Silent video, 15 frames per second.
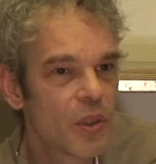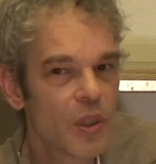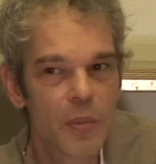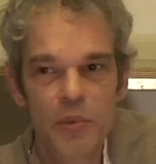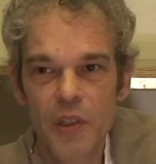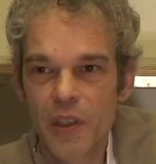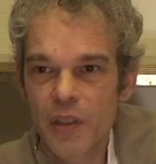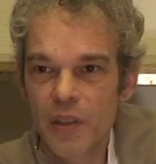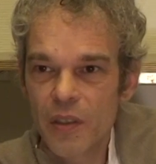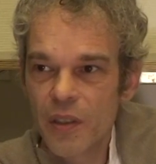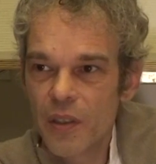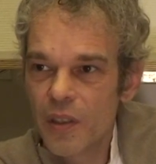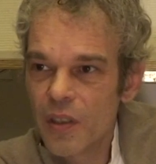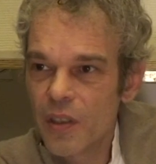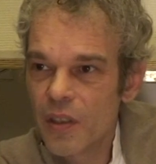subject,
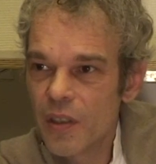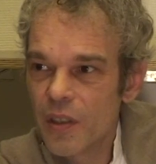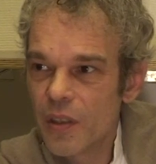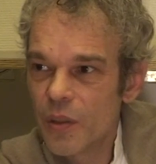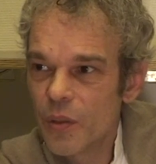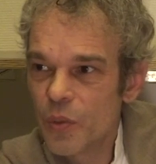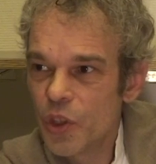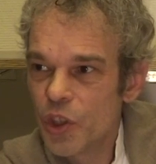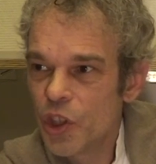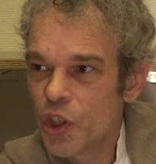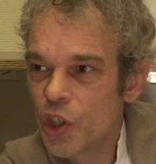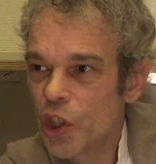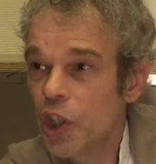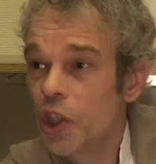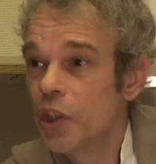which
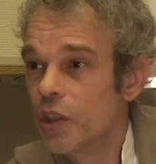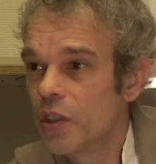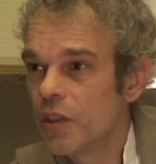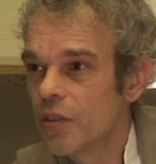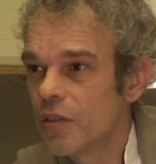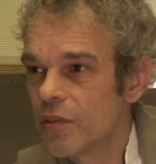is guilt.